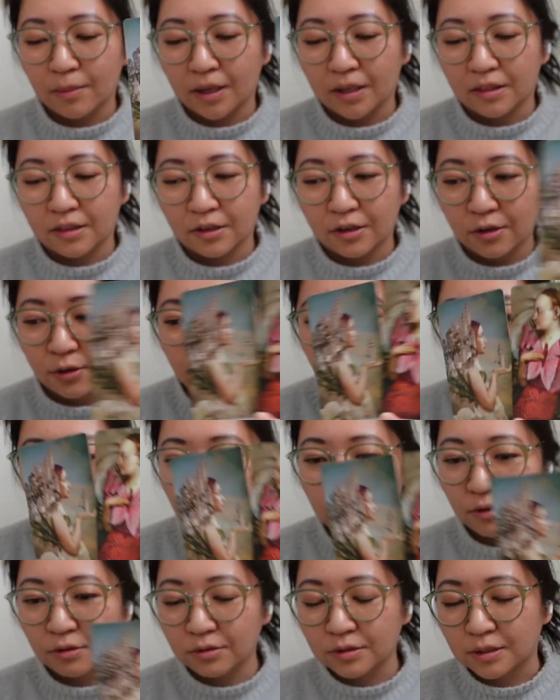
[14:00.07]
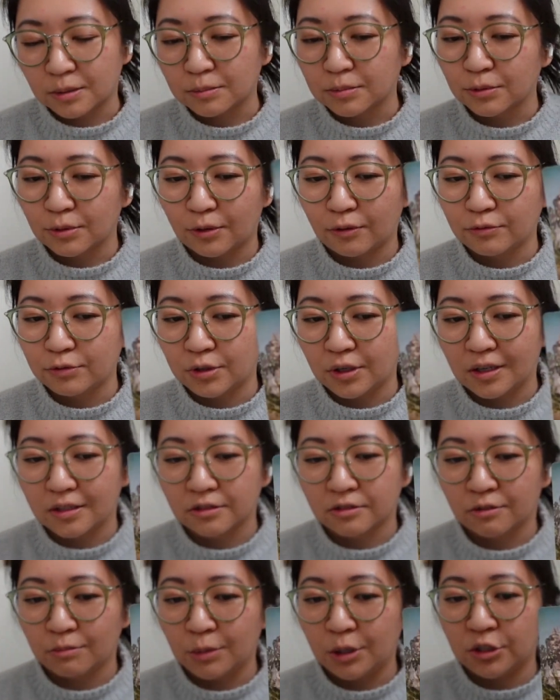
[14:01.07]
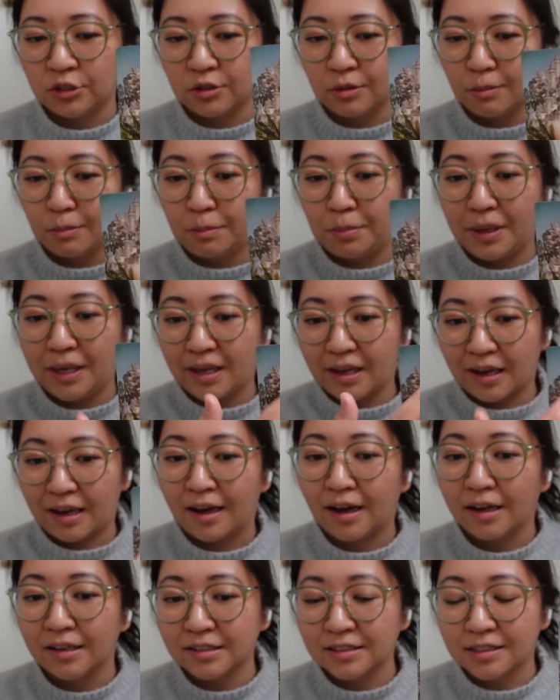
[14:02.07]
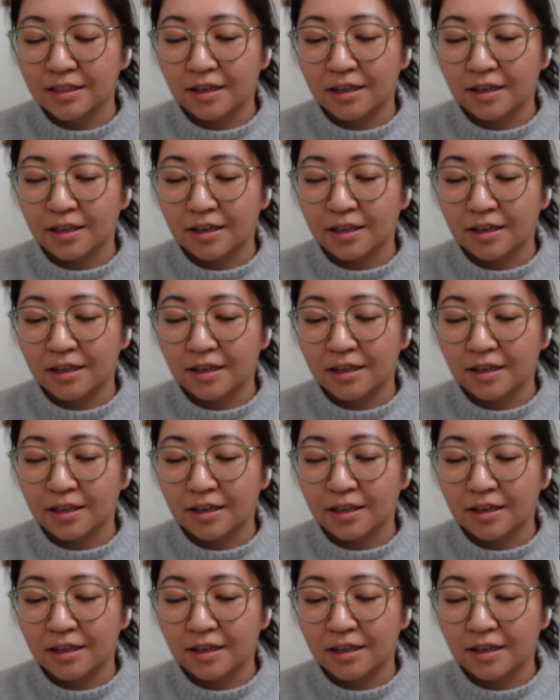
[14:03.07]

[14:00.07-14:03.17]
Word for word: Like they're going through some sort of transformation because